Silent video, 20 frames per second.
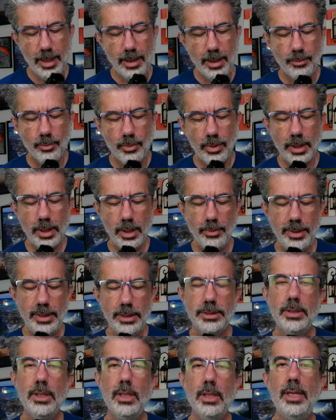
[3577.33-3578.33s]
We're going to
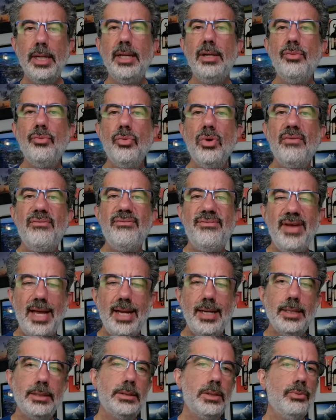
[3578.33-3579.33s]
start in
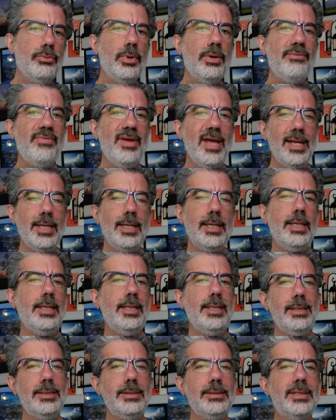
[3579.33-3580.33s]
Ravenna. So Ravenna
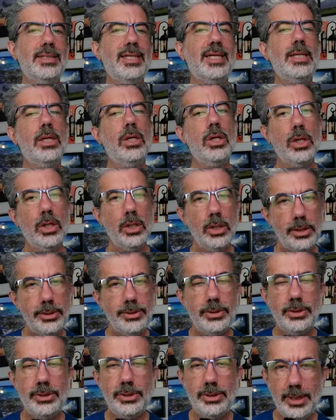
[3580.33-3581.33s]
is the large
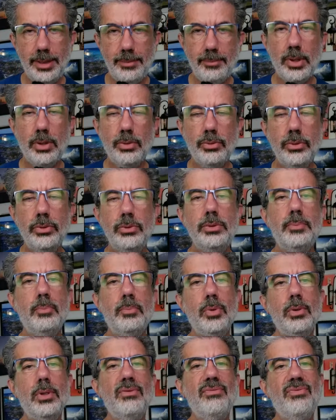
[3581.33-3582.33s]
ship cruise
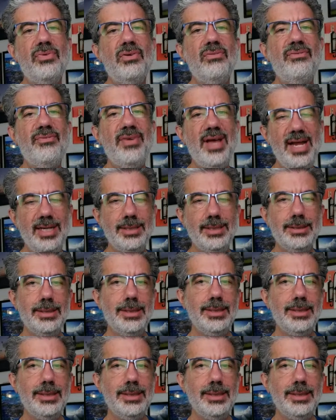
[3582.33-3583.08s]
port for Venice.